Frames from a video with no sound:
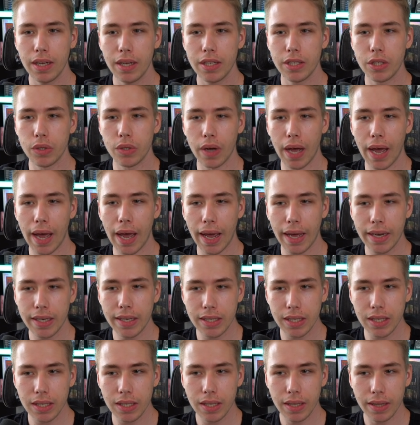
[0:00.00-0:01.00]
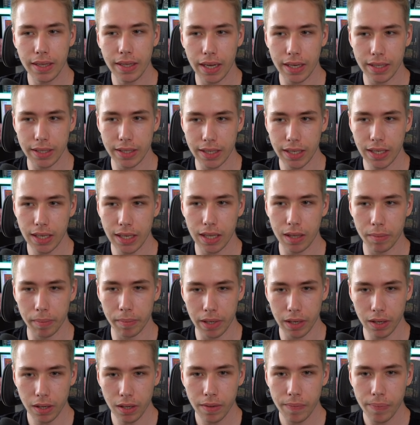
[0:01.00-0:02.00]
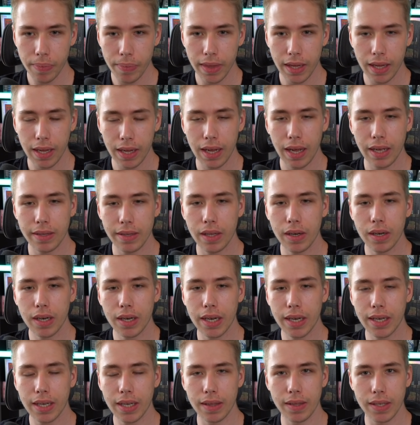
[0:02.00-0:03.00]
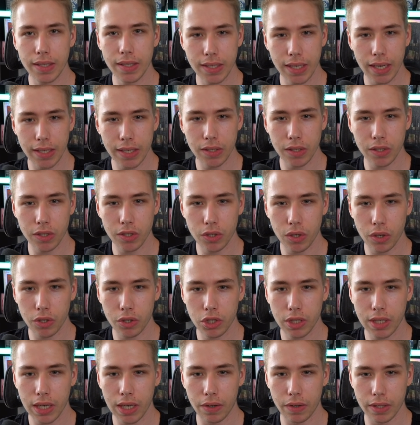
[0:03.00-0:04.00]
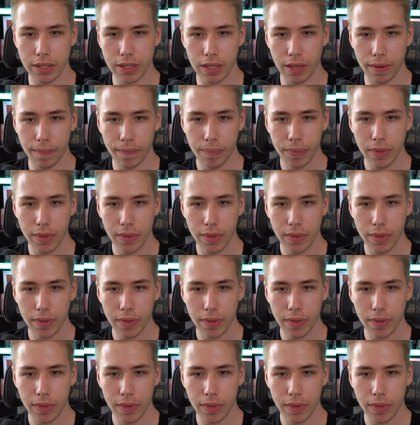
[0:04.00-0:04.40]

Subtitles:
You enter the ID in the middle, and then you click in this case on search character.